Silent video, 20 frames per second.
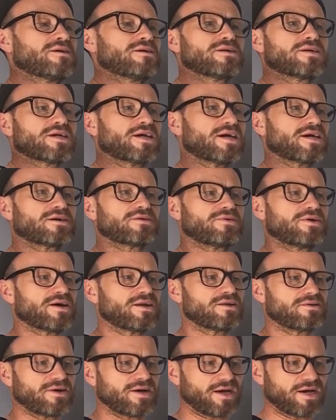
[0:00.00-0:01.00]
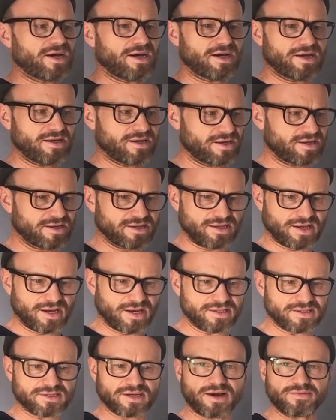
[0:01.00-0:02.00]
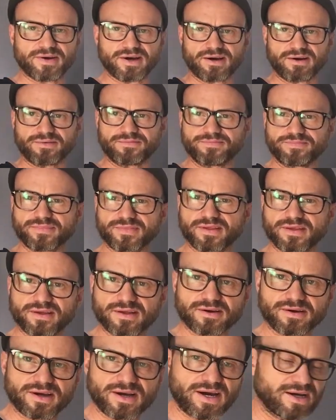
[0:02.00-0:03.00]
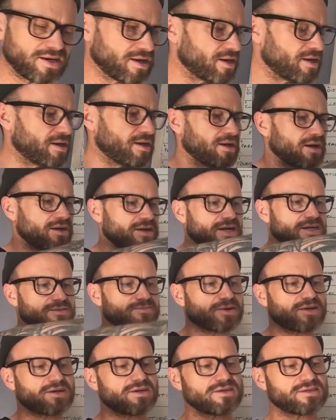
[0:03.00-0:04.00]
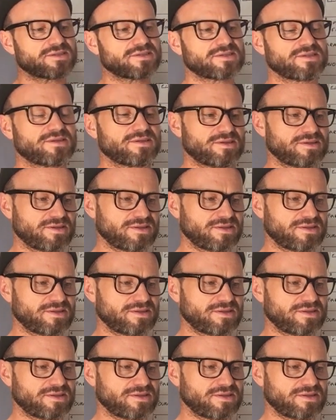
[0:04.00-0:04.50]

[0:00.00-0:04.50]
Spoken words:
to get quite a lot of hair, yeah, that's come out, okay? And that's because